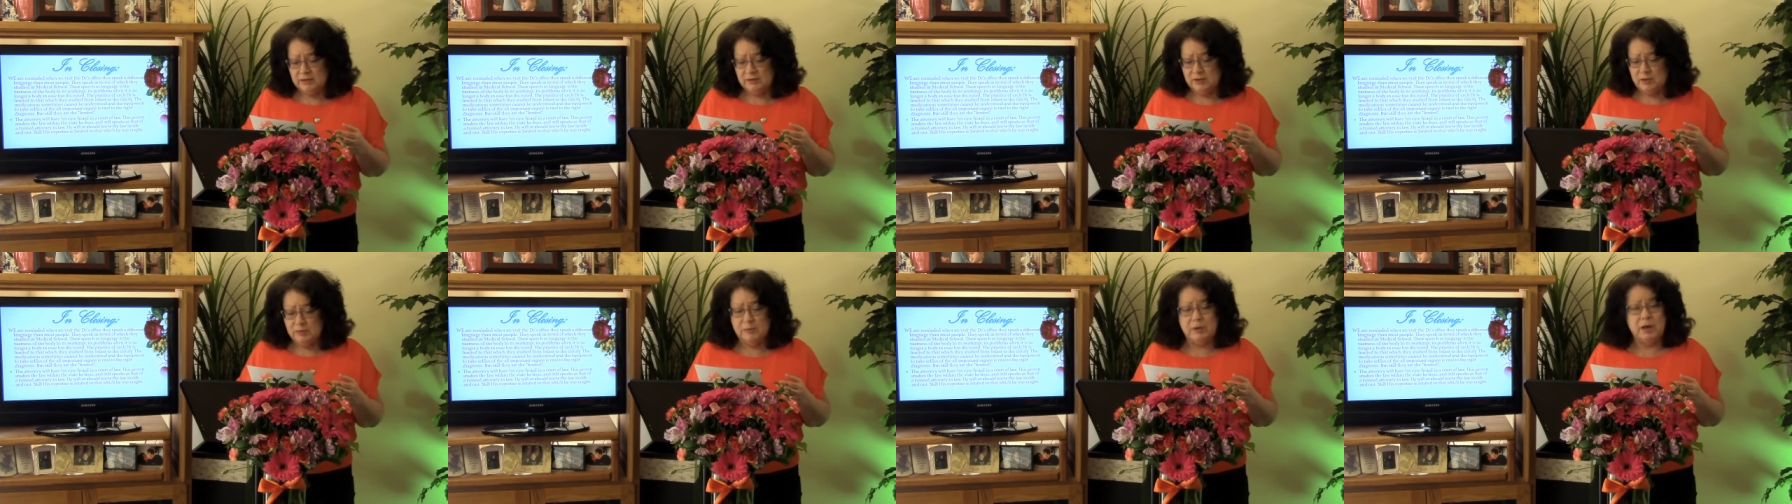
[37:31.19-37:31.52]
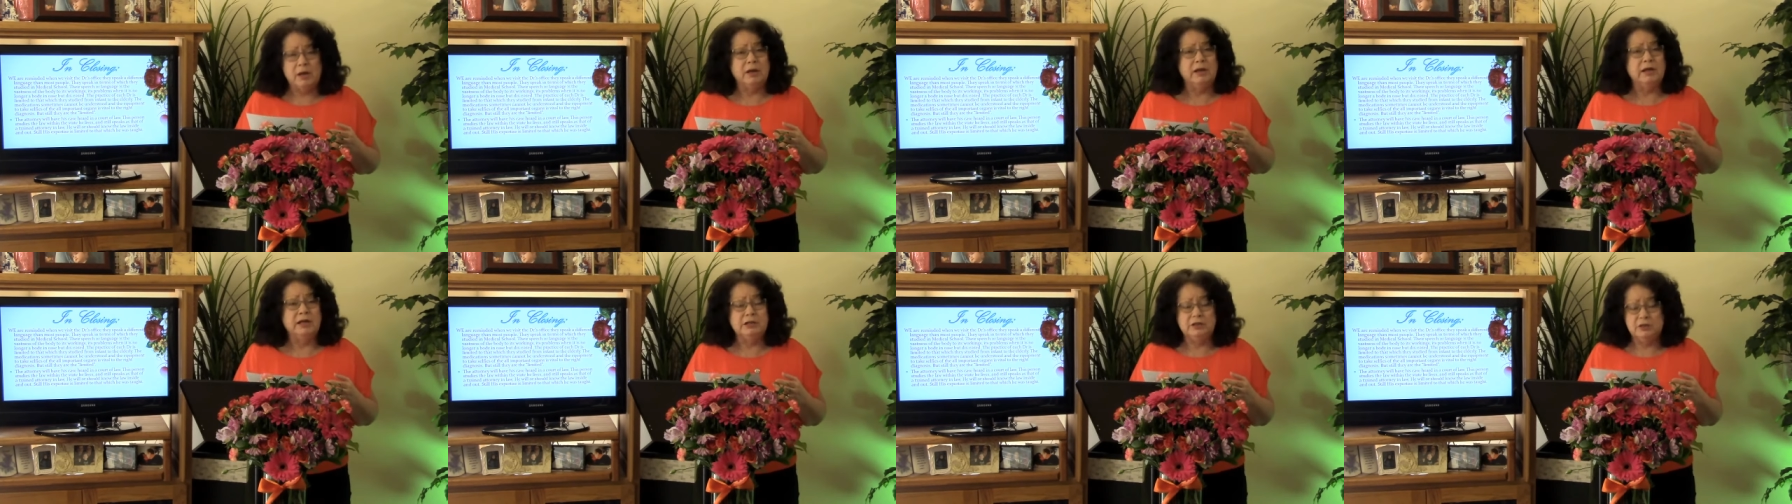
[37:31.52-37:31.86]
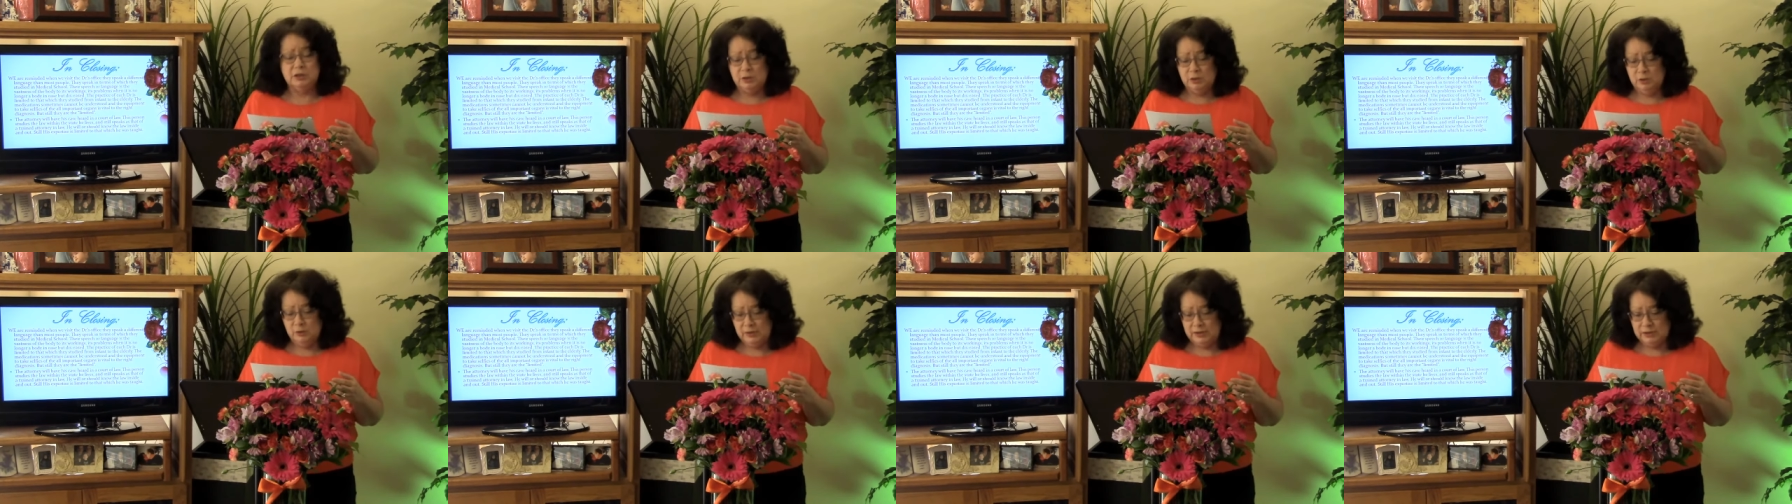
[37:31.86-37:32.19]
of the body
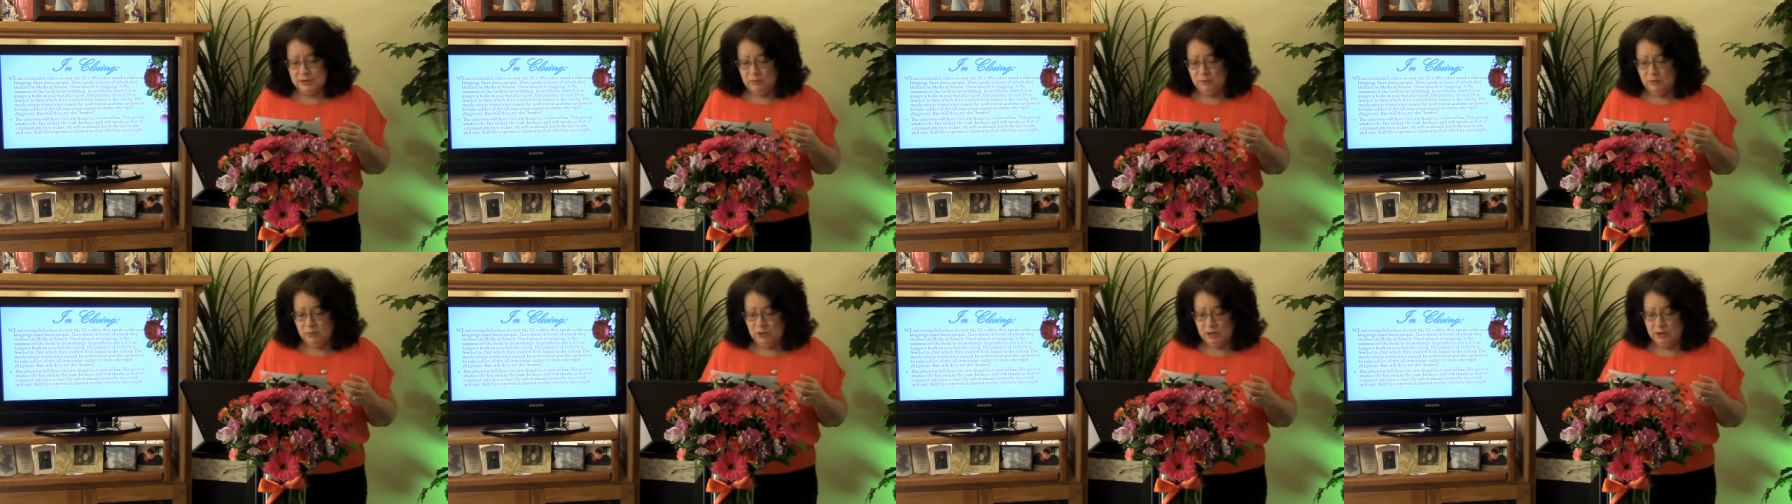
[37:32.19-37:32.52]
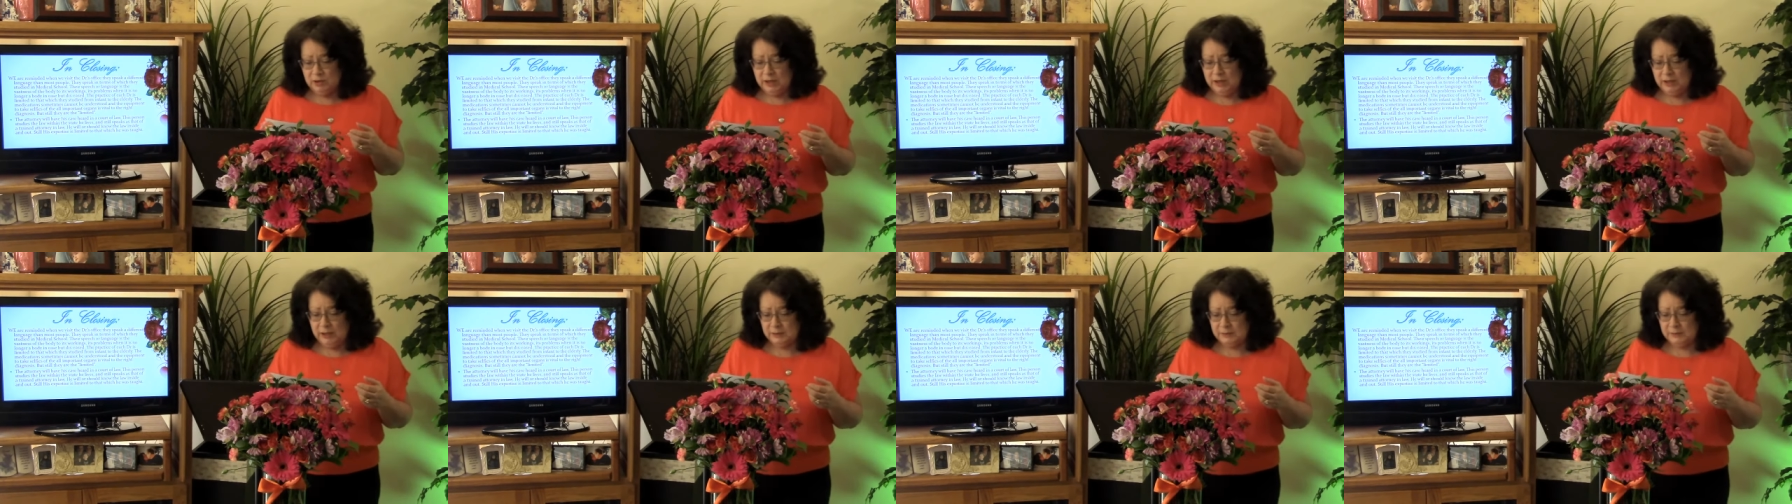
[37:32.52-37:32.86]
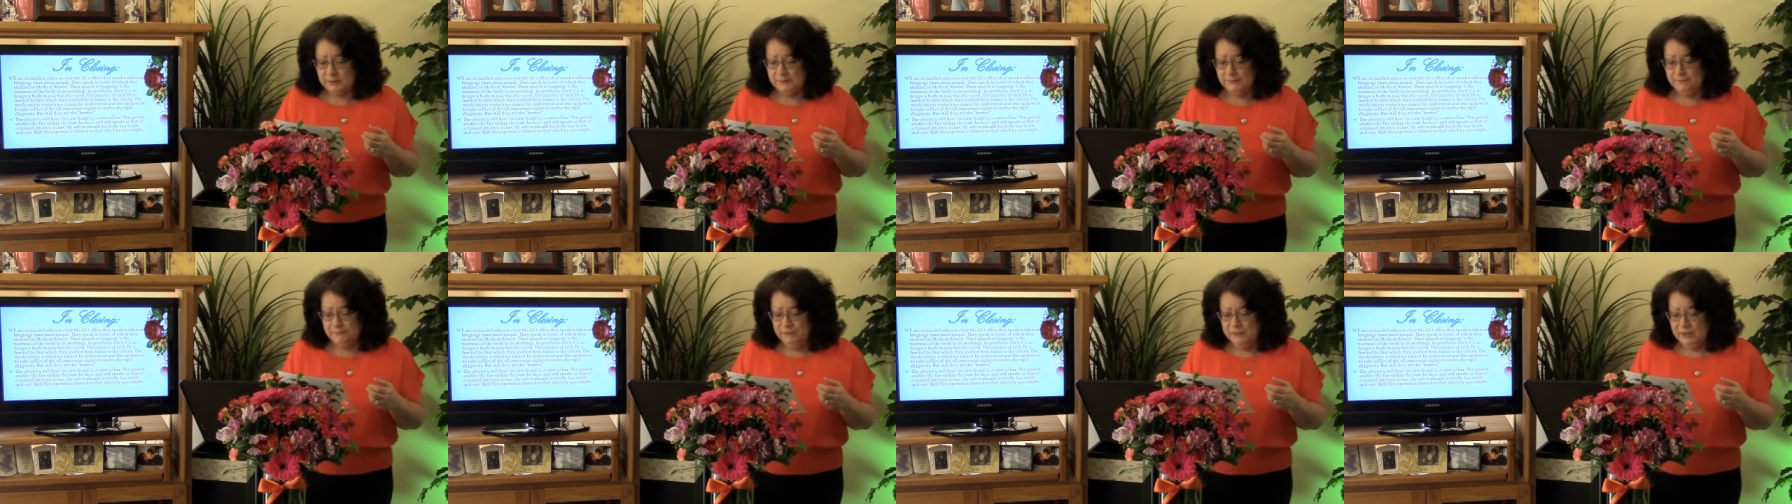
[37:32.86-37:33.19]
to its
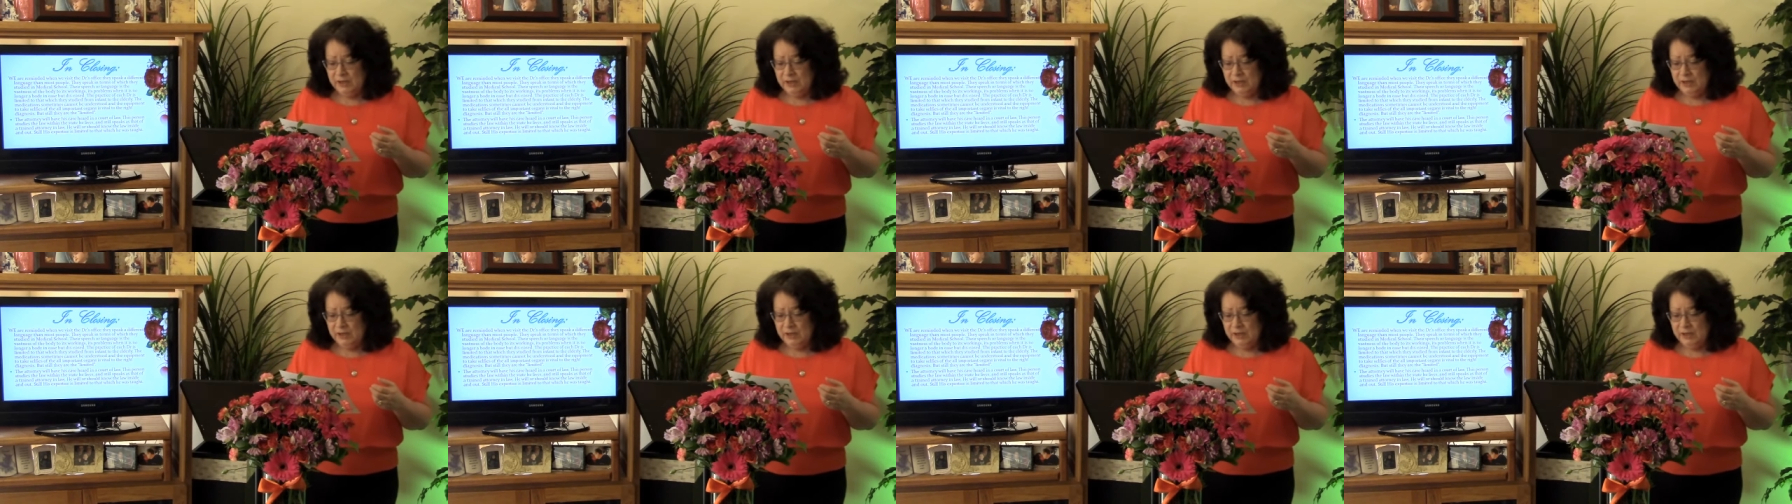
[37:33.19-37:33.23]
workings.